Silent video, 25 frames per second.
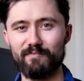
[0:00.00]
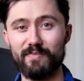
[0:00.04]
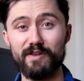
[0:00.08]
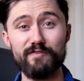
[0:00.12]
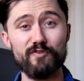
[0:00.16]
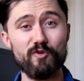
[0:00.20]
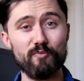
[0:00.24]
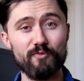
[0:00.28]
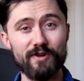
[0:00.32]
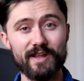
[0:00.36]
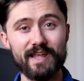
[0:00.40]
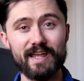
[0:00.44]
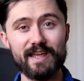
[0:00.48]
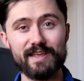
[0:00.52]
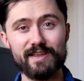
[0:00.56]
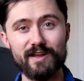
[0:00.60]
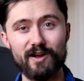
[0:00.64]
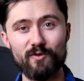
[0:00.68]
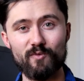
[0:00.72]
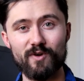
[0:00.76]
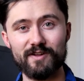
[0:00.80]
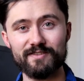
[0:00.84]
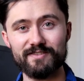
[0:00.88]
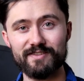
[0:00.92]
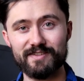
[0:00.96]
But if you're bringing a
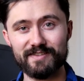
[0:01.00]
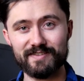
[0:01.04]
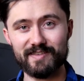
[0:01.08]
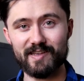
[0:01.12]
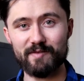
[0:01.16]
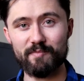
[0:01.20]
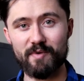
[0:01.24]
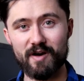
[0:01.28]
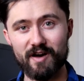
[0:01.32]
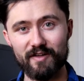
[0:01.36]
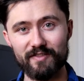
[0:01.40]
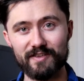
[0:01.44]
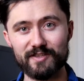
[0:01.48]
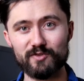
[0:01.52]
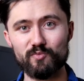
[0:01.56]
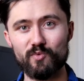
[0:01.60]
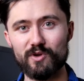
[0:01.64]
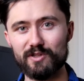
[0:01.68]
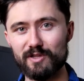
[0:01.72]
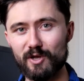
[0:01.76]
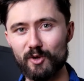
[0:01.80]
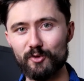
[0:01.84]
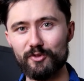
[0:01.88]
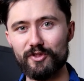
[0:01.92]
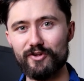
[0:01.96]
young one to the cinema, this
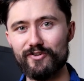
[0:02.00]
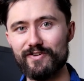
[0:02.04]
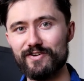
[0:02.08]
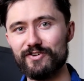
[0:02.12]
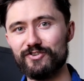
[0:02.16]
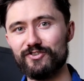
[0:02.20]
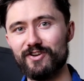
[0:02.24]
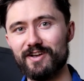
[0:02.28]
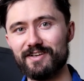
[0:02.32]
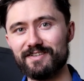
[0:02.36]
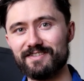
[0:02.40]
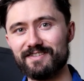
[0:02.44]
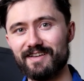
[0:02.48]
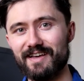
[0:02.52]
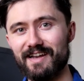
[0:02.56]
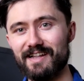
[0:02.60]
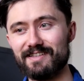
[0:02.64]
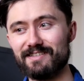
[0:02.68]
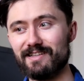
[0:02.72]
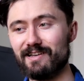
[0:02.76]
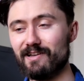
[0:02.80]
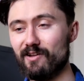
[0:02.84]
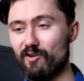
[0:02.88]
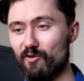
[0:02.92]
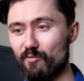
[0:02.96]
will hold their interest, and
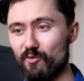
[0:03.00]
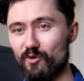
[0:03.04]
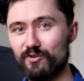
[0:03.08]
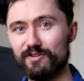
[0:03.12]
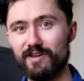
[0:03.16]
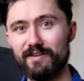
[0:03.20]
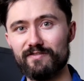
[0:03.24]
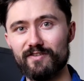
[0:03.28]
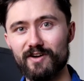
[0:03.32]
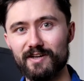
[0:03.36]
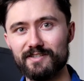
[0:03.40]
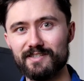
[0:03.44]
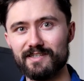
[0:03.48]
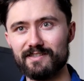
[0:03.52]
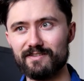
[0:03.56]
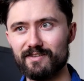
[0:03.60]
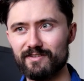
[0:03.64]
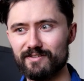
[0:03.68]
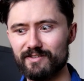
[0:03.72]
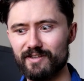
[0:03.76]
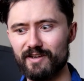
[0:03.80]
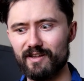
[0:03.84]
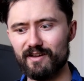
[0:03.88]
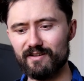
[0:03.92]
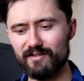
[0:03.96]
it's a lot more diverting
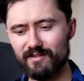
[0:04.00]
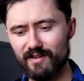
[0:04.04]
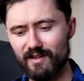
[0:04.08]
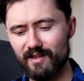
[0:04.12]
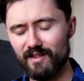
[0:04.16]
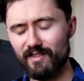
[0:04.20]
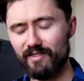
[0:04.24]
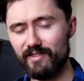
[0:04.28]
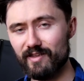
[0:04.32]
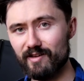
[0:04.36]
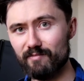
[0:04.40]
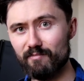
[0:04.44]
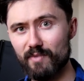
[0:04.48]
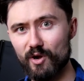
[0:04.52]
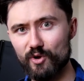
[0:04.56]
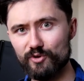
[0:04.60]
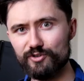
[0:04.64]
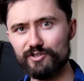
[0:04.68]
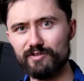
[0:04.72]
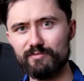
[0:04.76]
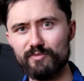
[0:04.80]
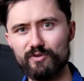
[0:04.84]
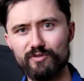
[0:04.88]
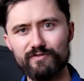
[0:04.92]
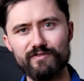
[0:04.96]
than, the
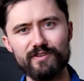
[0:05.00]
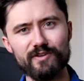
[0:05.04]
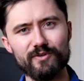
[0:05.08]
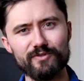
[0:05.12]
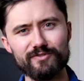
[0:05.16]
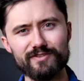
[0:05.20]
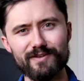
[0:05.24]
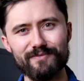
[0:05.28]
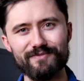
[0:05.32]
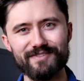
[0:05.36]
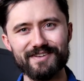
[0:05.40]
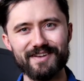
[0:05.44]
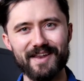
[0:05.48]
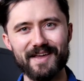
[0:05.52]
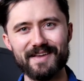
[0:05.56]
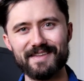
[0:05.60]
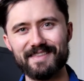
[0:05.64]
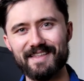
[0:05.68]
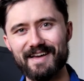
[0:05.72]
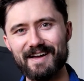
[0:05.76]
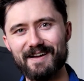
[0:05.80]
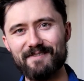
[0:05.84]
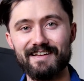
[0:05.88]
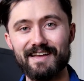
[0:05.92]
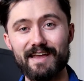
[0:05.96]
Emoji Movie or something like
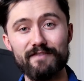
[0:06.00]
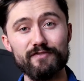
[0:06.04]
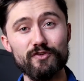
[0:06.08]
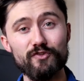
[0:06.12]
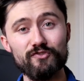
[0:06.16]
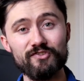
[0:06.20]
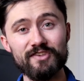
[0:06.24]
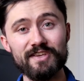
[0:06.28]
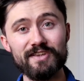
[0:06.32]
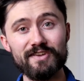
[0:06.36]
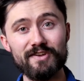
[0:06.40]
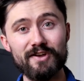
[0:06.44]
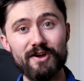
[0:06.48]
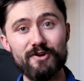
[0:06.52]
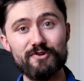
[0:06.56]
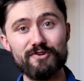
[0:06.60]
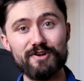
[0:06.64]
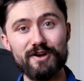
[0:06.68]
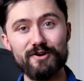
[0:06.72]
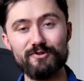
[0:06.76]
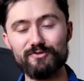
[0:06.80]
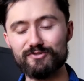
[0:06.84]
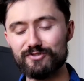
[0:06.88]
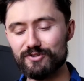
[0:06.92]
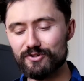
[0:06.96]
that. If you've seen
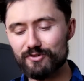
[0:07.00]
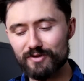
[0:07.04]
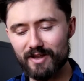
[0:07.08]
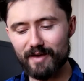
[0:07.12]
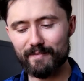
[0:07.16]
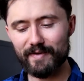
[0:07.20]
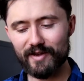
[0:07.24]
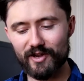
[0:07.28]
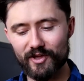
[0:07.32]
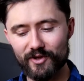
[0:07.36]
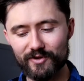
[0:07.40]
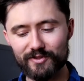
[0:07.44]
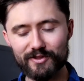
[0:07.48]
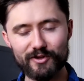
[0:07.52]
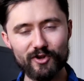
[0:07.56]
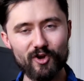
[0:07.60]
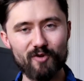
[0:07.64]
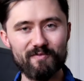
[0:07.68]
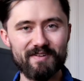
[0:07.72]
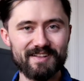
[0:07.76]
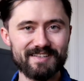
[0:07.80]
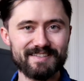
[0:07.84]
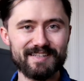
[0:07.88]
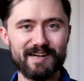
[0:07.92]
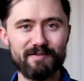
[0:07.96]
Coco, do let me know in the
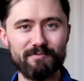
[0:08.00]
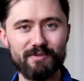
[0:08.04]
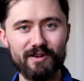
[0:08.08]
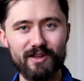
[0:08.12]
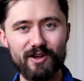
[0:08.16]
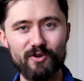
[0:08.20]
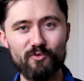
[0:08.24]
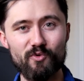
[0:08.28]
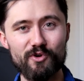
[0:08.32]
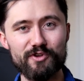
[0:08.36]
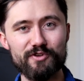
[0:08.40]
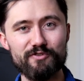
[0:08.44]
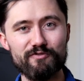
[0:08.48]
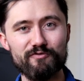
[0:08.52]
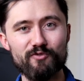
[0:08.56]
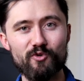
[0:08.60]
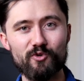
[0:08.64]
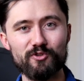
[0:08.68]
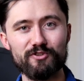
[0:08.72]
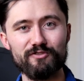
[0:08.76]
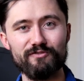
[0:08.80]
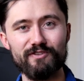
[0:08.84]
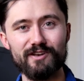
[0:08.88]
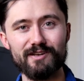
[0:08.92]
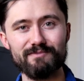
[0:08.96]
comments down below what you
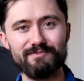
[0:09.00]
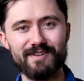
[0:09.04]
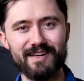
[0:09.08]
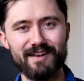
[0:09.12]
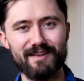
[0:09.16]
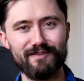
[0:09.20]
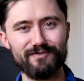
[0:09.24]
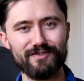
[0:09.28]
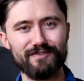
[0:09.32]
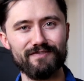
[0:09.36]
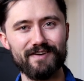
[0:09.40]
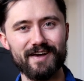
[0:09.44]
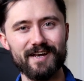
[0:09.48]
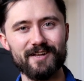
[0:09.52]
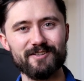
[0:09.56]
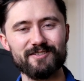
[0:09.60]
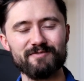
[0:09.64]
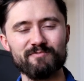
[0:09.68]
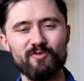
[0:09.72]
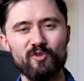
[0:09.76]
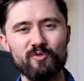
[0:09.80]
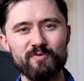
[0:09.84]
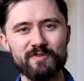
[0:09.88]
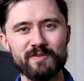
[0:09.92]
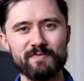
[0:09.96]
thought of it. I'd love to find out
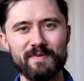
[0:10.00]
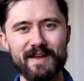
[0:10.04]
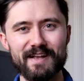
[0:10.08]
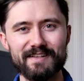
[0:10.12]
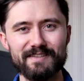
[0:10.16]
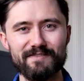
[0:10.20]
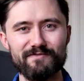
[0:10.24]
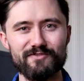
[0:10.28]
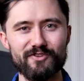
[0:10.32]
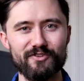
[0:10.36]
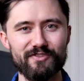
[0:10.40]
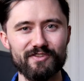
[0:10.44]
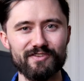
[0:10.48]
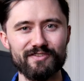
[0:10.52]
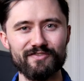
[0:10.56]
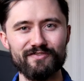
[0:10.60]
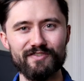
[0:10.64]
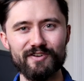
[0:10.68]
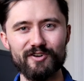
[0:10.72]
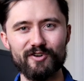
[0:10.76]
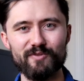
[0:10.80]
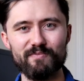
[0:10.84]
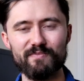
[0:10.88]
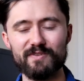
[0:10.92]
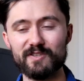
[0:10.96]
some more perspectives on this
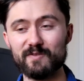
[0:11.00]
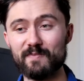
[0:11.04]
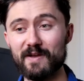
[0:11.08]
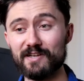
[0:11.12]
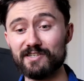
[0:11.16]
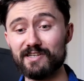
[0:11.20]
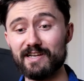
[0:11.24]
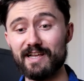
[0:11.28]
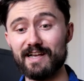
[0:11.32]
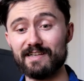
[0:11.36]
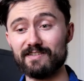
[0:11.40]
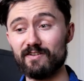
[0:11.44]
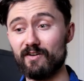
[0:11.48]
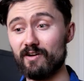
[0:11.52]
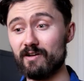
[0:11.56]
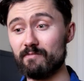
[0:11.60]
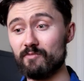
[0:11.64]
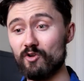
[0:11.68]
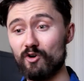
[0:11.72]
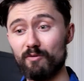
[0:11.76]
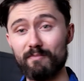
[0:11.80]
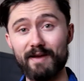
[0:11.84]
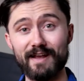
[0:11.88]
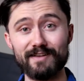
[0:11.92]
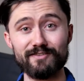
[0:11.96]
film, especially as I'm
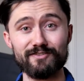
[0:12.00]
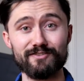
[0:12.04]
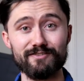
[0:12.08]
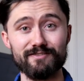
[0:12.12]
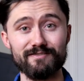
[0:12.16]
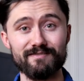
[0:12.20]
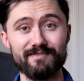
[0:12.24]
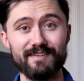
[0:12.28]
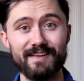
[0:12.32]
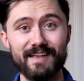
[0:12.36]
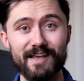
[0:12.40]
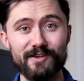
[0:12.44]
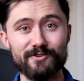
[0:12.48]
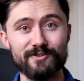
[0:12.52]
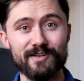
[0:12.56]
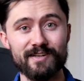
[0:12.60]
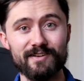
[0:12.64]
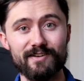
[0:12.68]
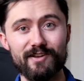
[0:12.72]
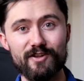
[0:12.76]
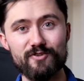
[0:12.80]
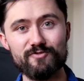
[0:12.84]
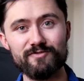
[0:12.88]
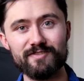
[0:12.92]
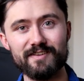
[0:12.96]
not Mexican, in case you
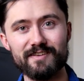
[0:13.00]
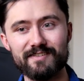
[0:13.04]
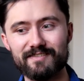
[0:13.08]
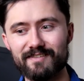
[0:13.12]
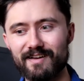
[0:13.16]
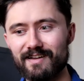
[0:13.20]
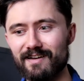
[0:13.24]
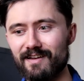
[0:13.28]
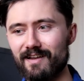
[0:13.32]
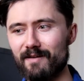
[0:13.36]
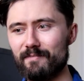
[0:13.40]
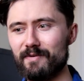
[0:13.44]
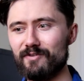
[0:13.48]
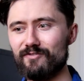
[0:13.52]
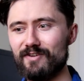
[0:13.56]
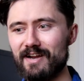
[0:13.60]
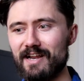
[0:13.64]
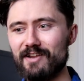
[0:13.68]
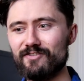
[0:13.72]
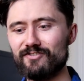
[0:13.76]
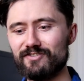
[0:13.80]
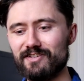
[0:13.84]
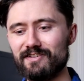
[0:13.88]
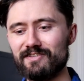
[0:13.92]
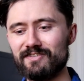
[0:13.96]
hadn't noticed. I'd be really
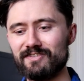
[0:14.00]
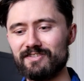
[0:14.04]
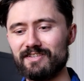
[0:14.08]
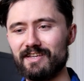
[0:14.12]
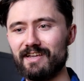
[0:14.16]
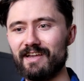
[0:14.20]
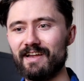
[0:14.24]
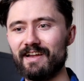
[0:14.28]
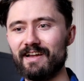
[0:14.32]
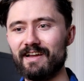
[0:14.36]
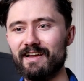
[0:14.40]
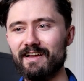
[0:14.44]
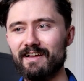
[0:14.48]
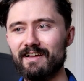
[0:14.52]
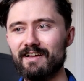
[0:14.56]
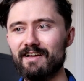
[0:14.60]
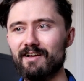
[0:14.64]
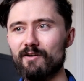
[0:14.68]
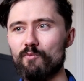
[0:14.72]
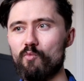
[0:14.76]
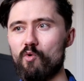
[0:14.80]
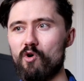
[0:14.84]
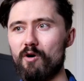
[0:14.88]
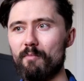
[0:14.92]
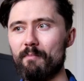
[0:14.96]
interested in seeing
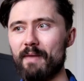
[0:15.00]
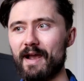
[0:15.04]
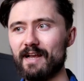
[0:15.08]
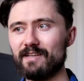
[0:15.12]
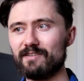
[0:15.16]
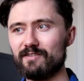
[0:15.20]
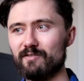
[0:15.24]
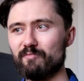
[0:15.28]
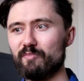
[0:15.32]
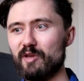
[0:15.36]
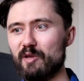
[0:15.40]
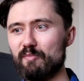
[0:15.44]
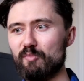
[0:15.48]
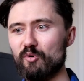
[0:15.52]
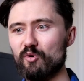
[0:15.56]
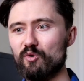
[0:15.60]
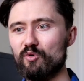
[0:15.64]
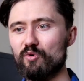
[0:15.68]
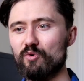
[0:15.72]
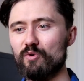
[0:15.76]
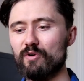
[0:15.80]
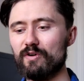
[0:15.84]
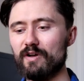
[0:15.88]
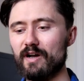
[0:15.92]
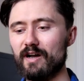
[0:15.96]
what Mexican
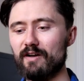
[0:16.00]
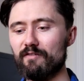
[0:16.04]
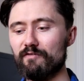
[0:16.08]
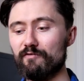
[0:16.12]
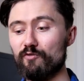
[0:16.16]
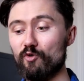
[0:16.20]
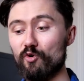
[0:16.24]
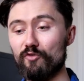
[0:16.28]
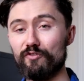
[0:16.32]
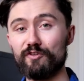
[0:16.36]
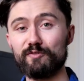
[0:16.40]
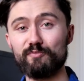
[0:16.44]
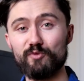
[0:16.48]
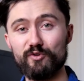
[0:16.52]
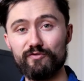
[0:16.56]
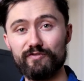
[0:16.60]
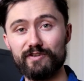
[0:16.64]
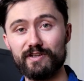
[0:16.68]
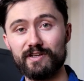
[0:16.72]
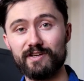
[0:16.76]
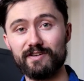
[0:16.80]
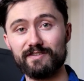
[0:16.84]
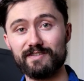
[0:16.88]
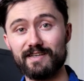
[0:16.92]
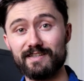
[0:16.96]
people thought of this movie,
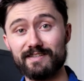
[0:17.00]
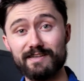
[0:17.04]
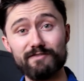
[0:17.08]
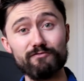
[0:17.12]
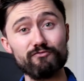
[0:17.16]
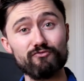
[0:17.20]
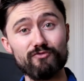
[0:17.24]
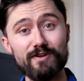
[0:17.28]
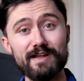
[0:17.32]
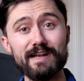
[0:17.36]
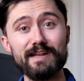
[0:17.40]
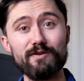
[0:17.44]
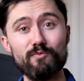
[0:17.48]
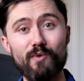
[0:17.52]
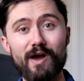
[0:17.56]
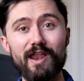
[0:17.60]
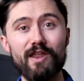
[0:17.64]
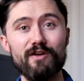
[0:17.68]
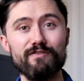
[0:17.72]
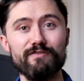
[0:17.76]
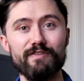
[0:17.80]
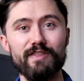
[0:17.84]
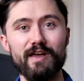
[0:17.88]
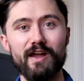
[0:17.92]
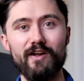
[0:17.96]
because it did really well
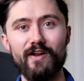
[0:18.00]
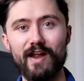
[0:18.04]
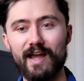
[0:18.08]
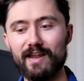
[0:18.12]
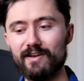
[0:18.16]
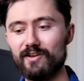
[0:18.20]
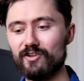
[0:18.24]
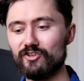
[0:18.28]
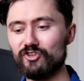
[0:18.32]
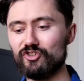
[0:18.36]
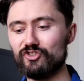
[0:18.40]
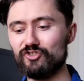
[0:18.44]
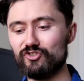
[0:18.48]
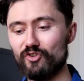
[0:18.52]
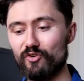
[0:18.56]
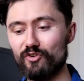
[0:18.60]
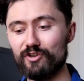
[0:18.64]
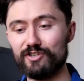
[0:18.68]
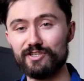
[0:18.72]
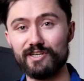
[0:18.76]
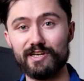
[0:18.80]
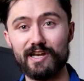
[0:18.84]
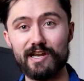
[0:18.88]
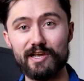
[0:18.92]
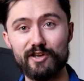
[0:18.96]
over there. It had an
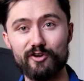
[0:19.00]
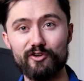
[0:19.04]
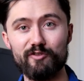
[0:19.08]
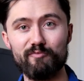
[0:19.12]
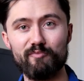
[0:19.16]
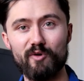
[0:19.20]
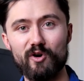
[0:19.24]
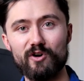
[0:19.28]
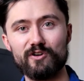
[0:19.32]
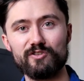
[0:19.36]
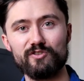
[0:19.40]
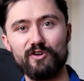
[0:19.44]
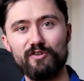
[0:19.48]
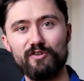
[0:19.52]
astonishingly good box